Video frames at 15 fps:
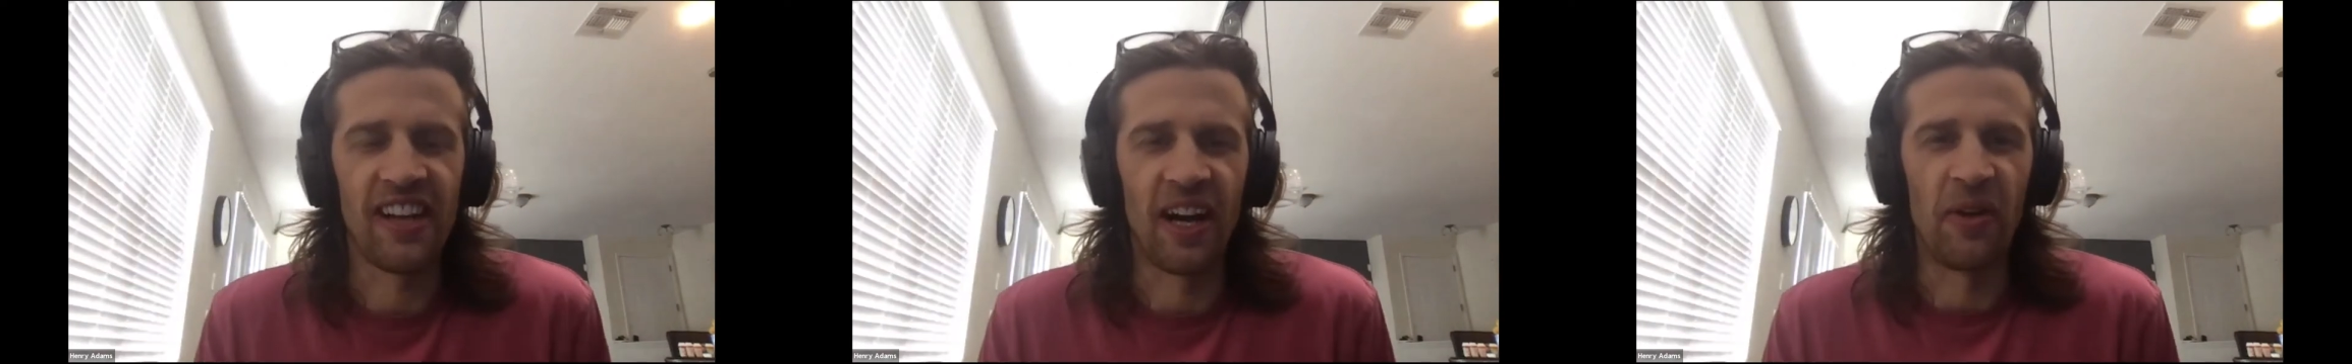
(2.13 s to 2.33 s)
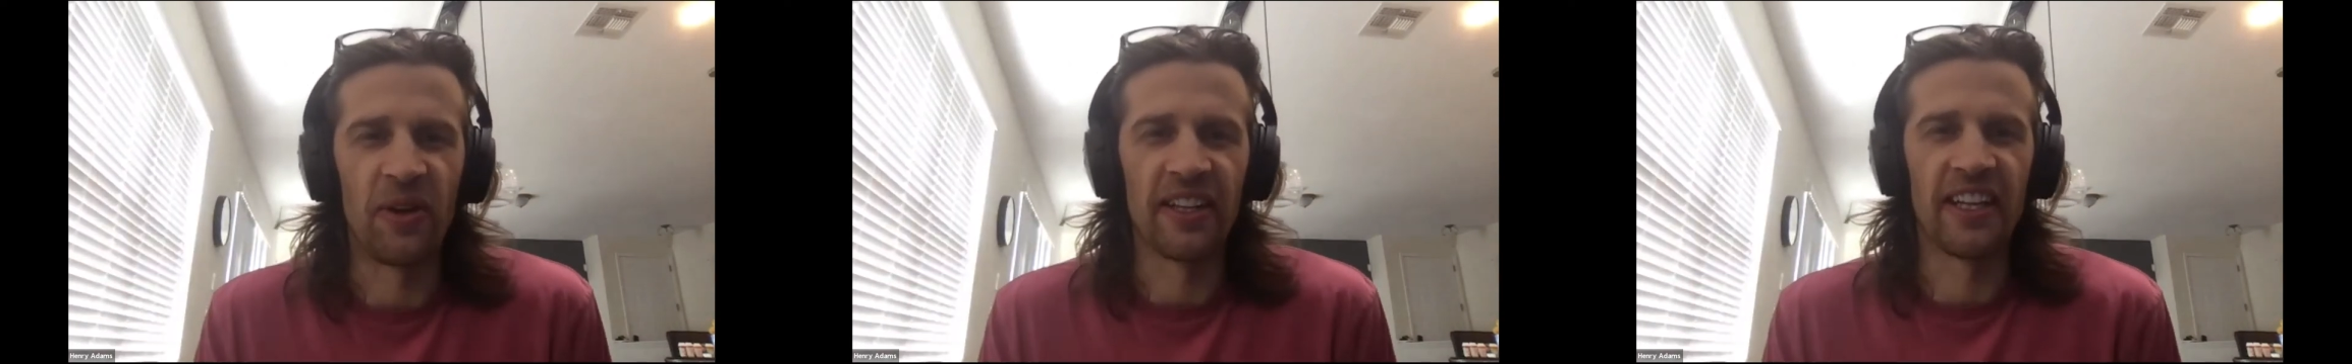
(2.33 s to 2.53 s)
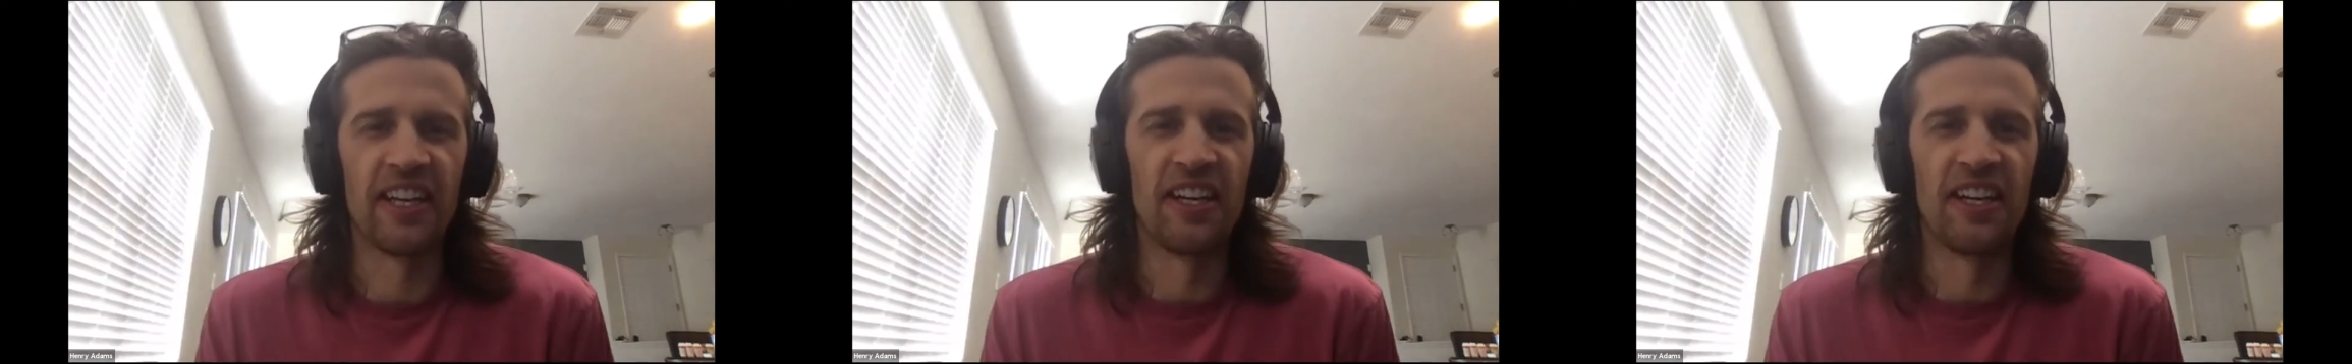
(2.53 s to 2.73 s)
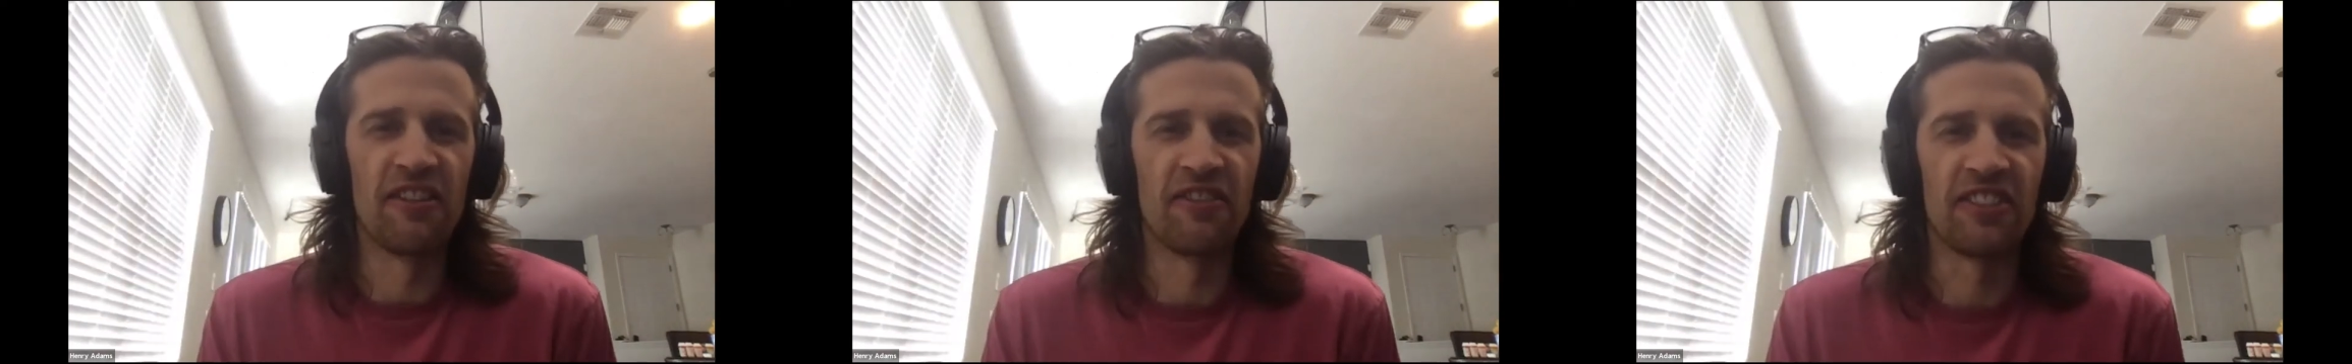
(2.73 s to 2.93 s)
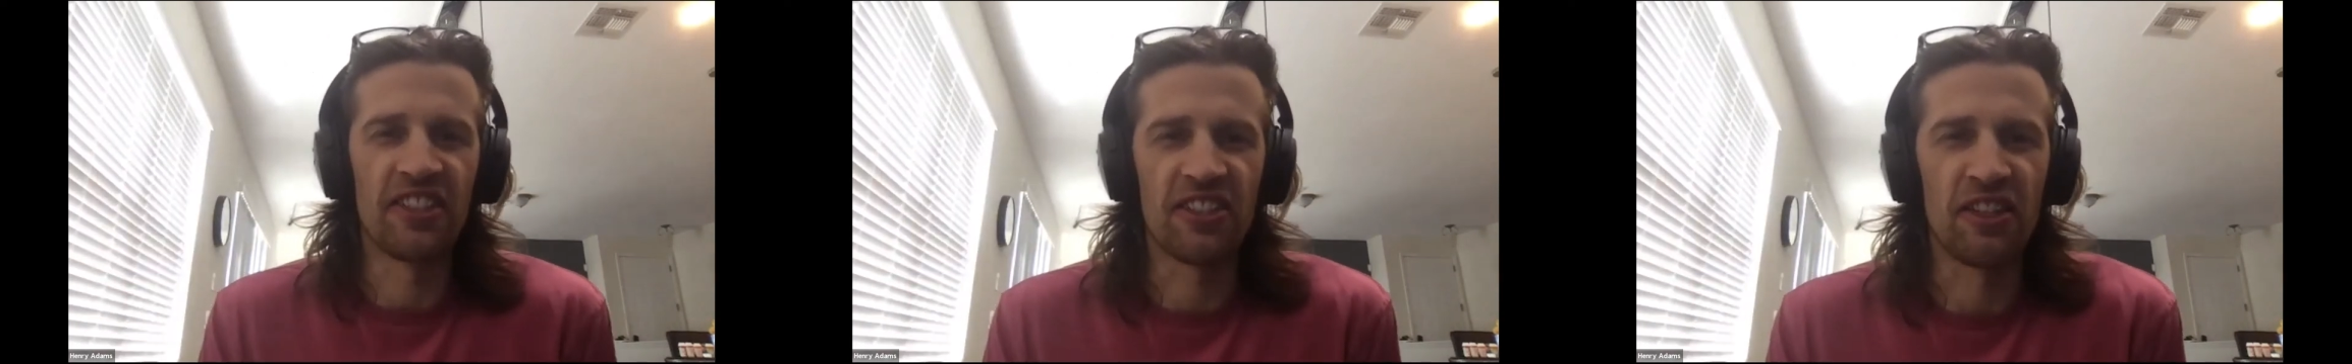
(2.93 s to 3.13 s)
I want to
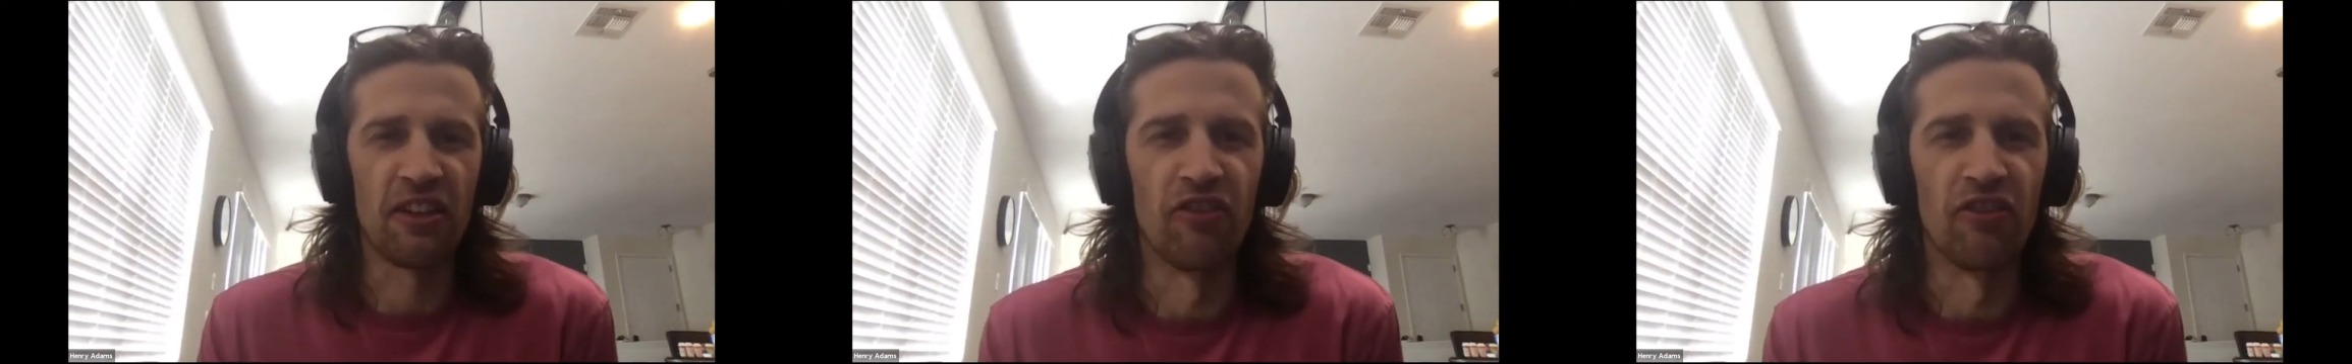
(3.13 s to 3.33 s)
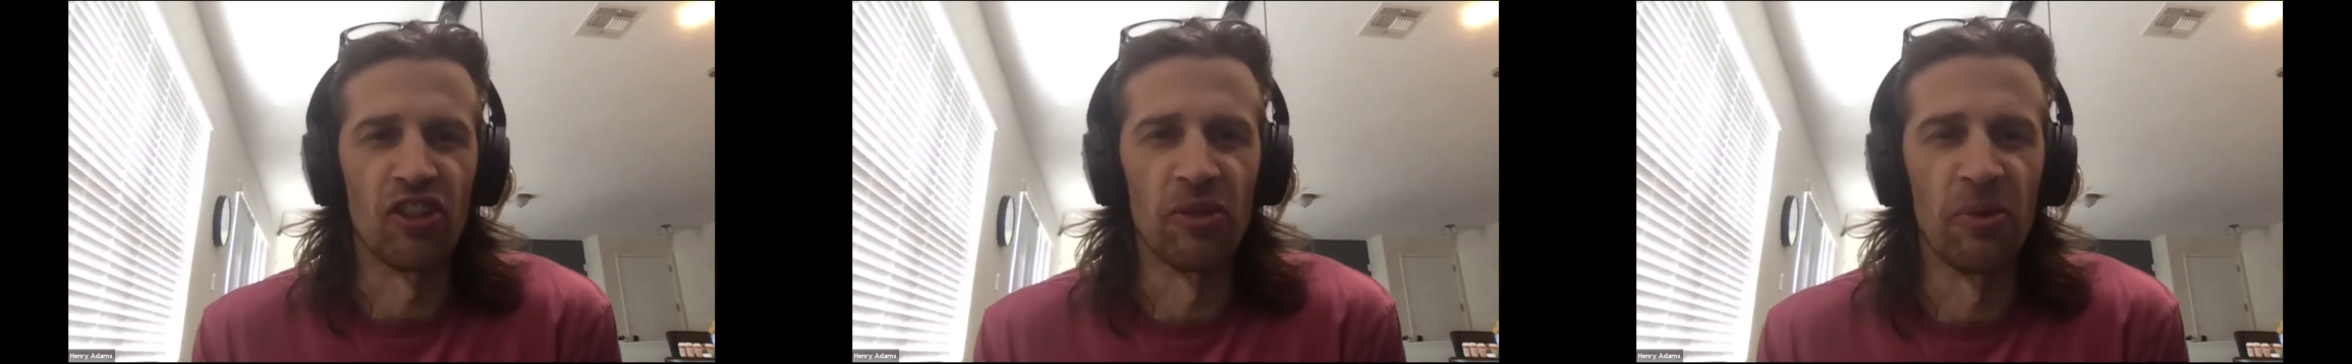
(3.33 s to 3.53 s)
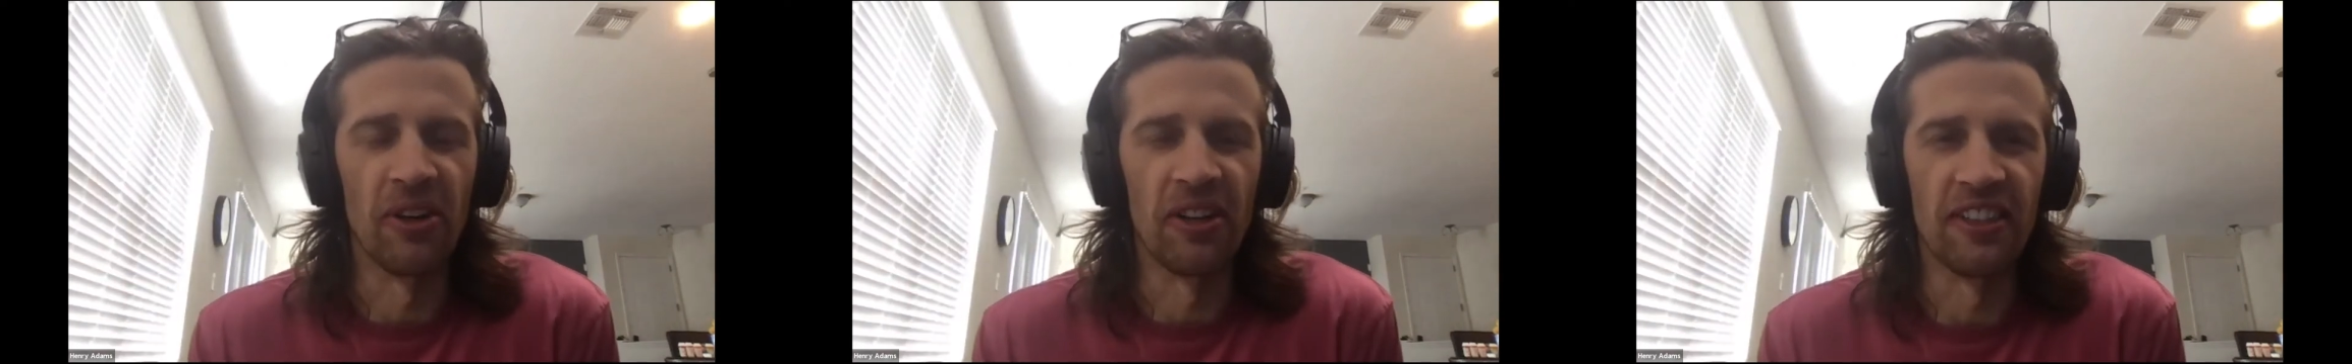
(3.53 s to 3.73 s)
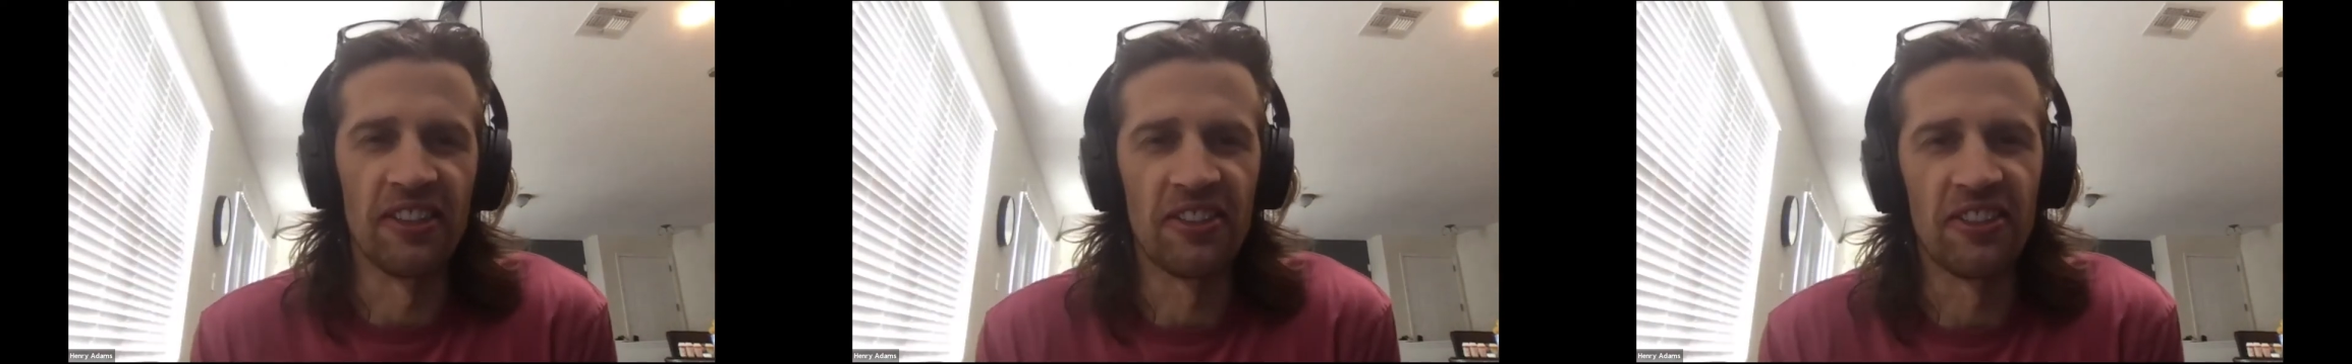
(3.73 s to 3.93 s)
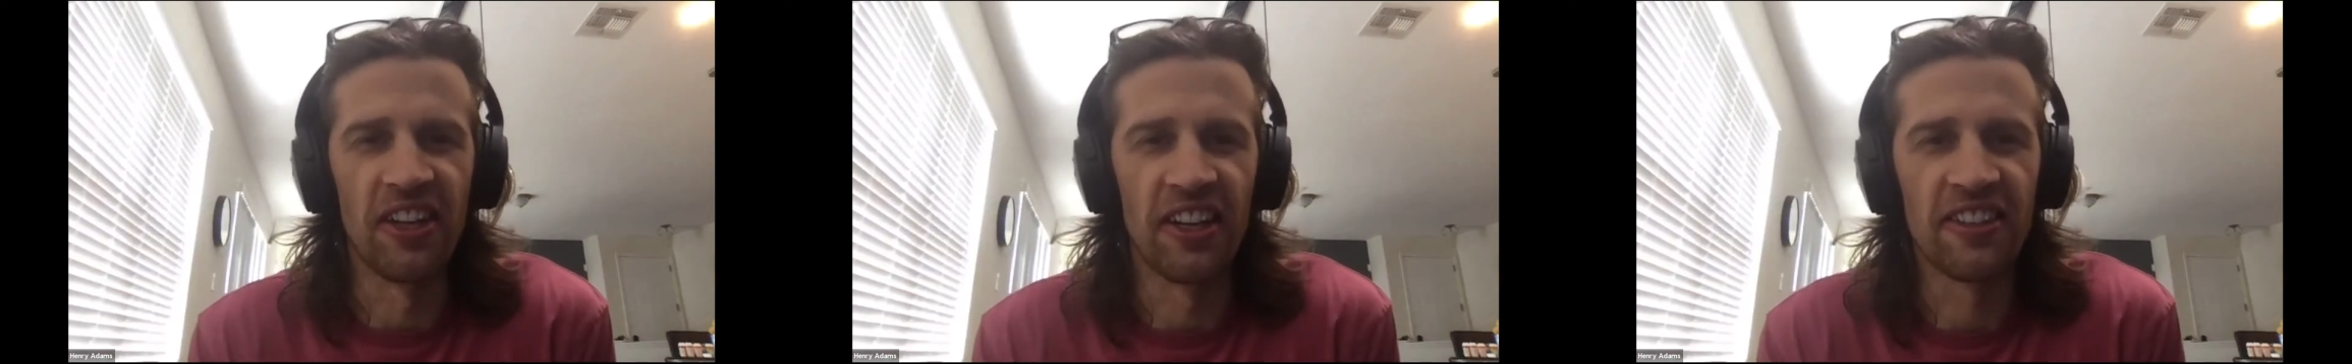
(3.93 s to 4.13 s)
give just a verbal
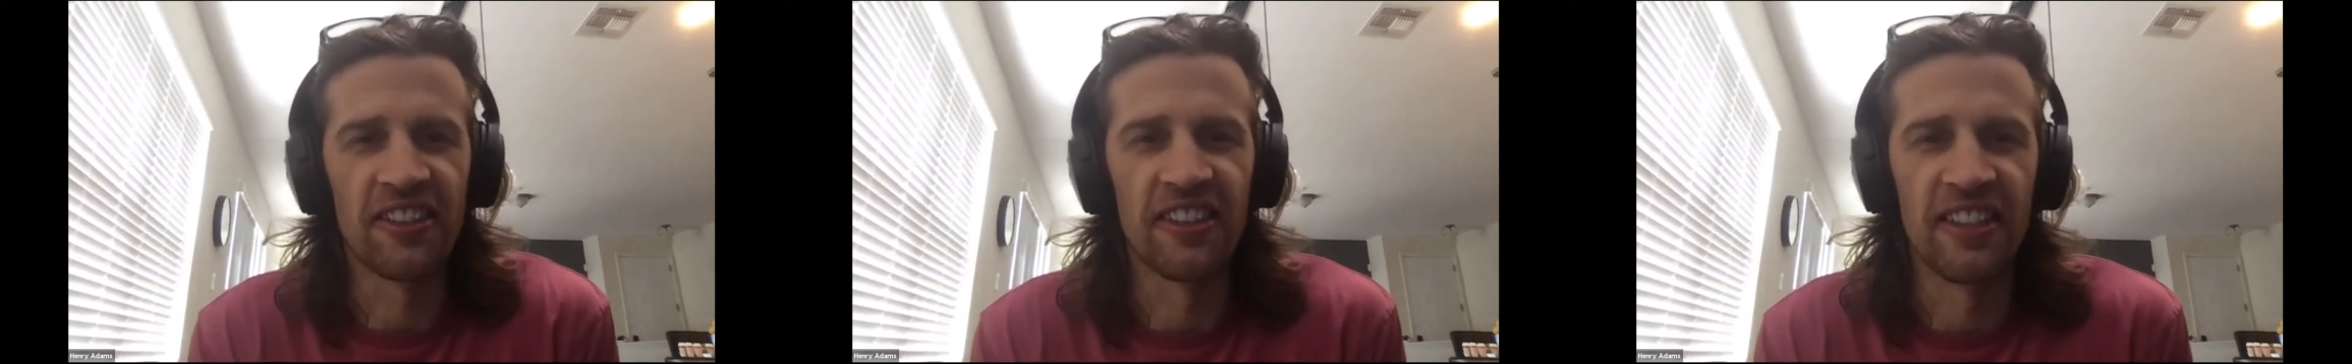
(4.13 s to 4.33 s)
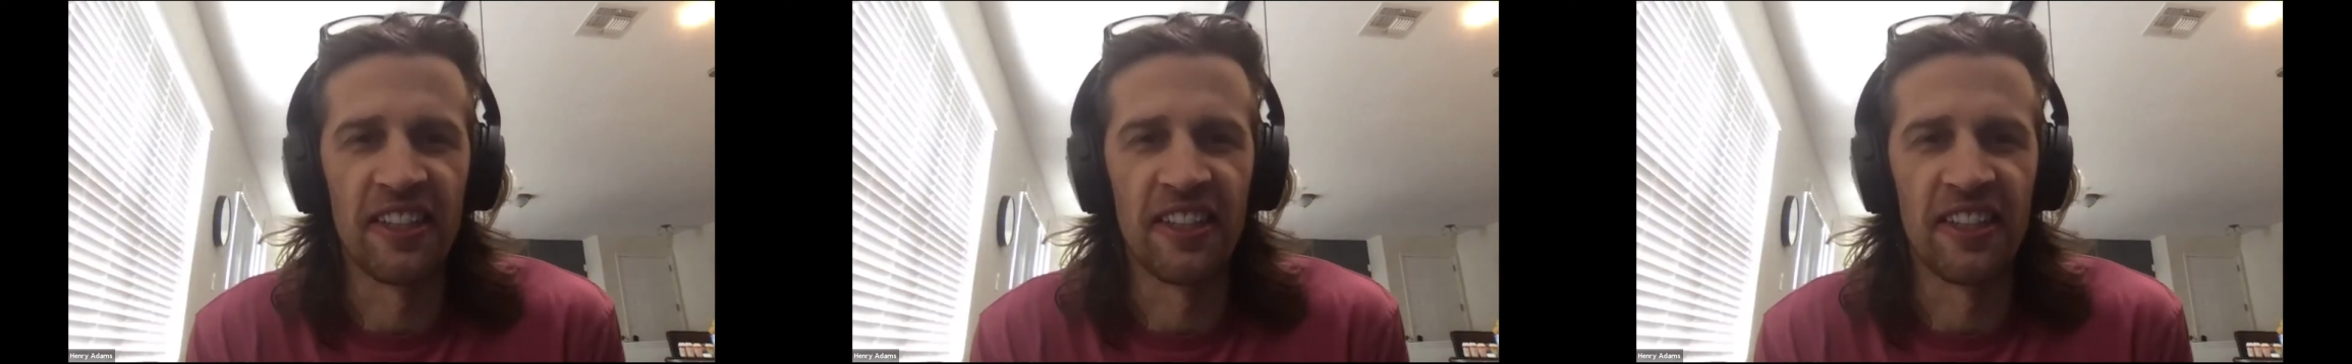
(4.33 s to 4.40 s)
introduction